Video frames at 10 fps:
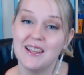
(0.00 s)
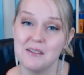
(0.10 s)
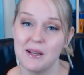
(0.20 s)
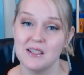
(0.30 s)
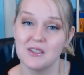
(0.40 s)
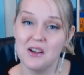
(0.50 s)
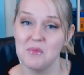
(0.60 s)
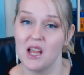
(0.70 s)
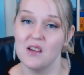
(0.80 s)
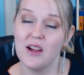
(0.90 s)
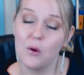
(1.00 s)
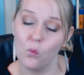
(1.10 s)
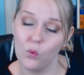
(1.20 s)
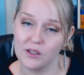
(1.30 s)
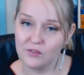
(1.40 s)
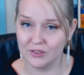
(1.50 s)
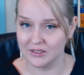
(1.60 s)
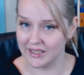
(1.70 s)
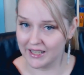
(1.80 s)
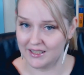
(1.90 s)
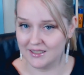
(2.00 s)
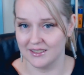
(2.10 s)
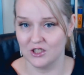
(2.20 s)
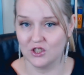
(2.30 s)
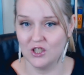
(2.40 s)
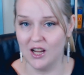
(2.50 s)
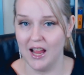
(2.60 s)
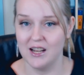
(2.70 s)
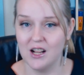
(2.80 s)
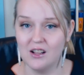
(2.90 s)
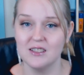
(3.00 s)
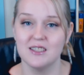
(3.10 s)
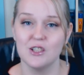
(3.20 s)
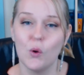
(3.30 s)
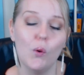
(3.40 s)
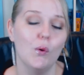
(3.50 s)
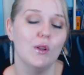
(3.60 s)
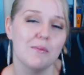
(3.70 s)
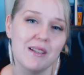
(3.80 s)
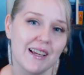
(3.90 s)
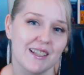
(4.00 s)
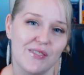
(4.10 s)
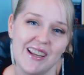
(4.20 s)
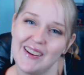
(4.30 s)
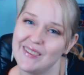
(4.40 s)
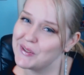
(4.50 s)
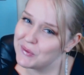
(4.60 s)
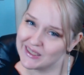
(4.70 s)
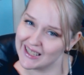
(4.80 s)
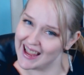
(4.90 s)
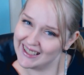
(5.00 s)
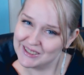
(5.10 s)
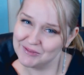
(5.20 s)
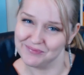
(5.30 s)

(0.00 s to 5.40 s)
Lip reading: In the meantime, you have a wonderful day / night, and I'll see you all in my next video. See ya!